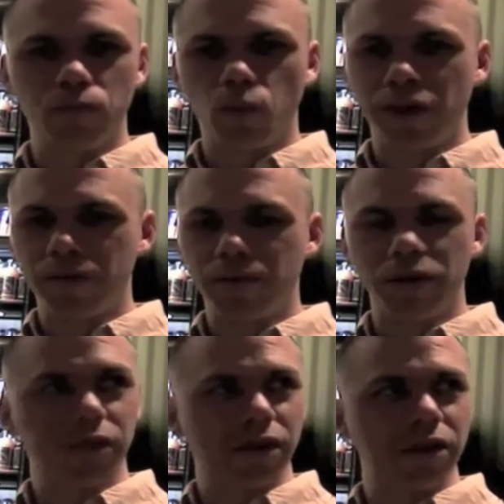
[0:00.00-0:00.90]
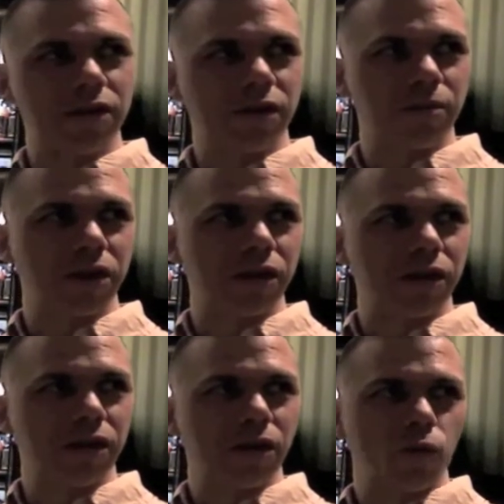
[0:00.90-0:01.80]
what the music is. I mean,
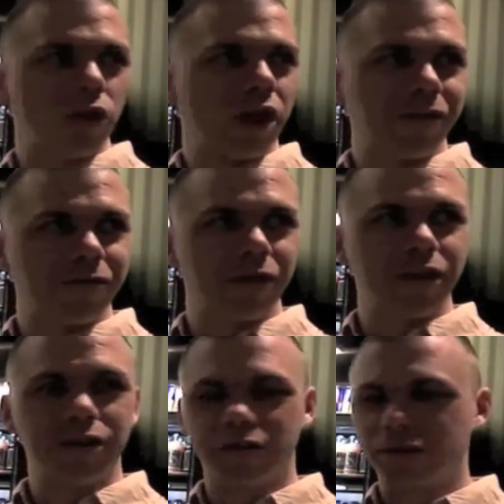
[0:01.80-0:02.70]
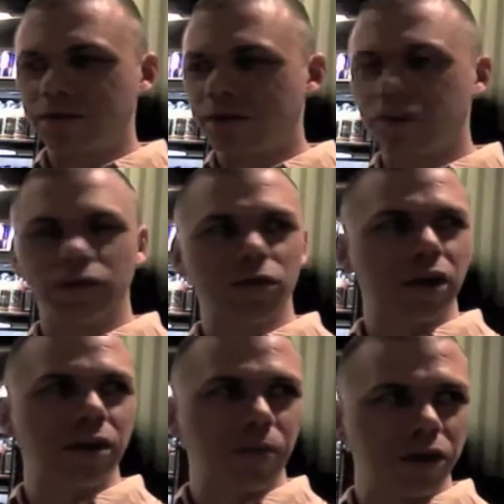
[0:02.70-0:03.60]
we're not afraid to you know look
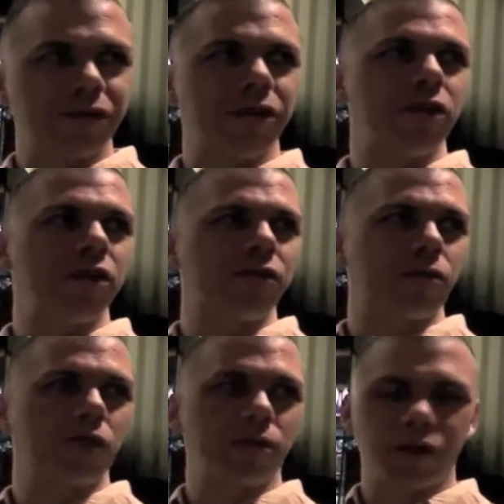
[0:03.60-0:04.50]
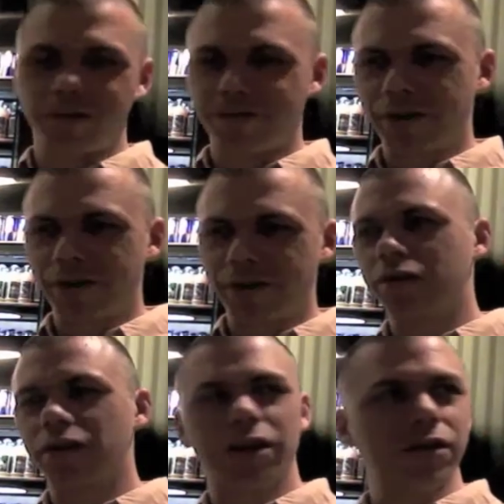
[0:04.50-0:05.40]
at a Monteverdi score. We're not afraid to
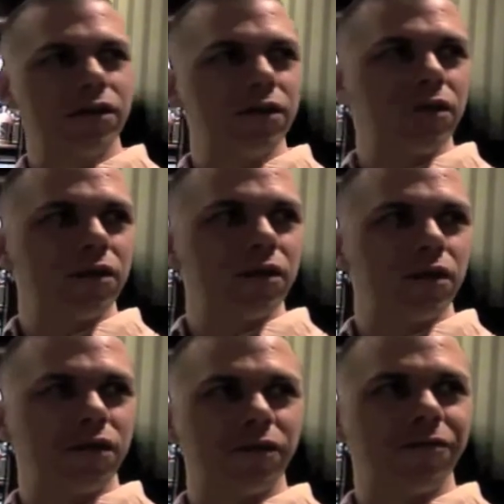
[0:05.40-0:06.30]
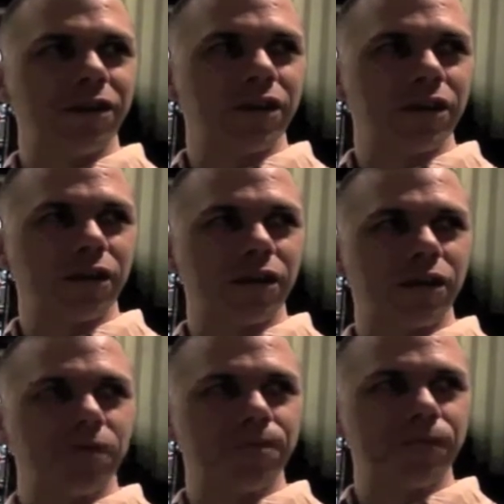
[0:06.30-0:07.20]
look at a symphony,
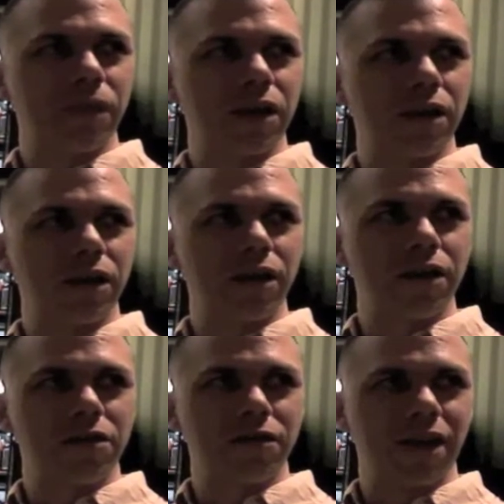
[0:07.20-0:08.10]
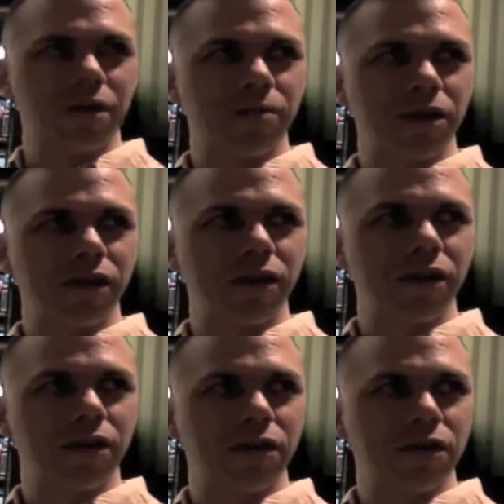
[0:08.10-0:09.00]
uh, and, and just that ability.
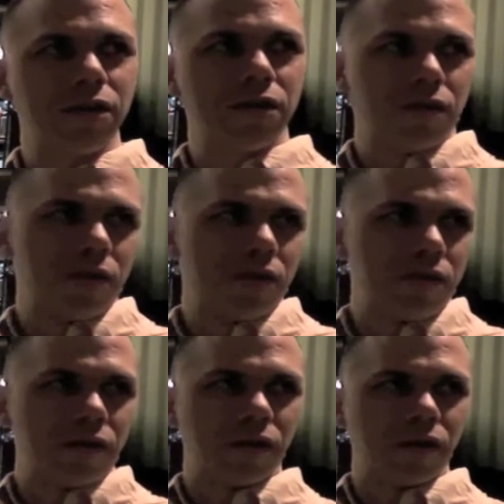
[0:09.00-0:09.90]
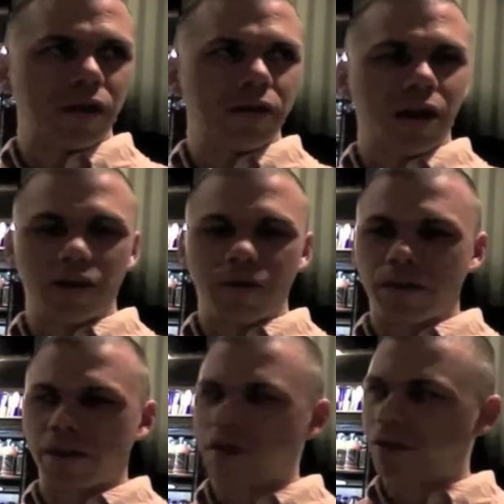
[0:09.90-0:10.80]
I don't
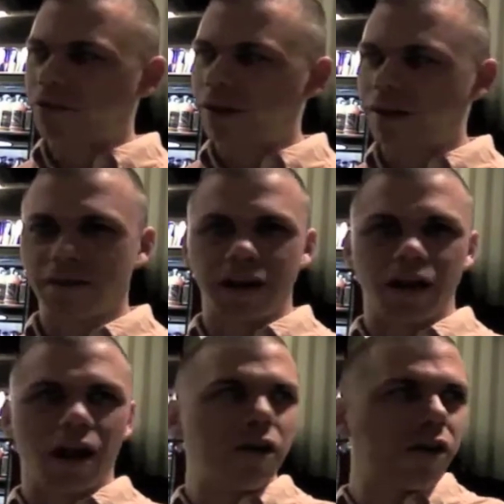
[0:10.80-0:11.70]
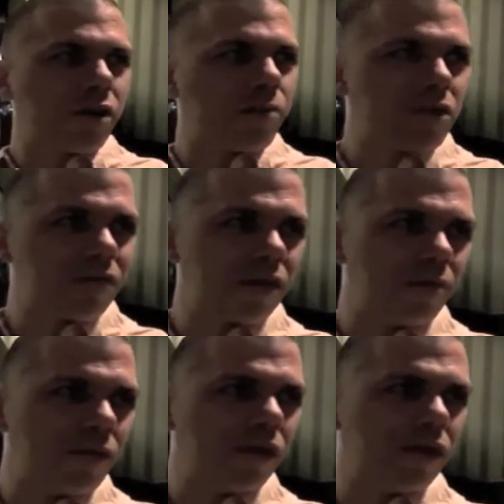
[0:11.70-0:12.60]
think it creates any hierarchy, but just an
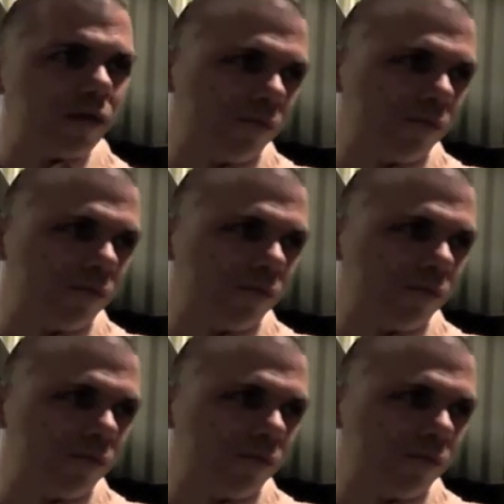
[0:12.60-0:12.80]
ability to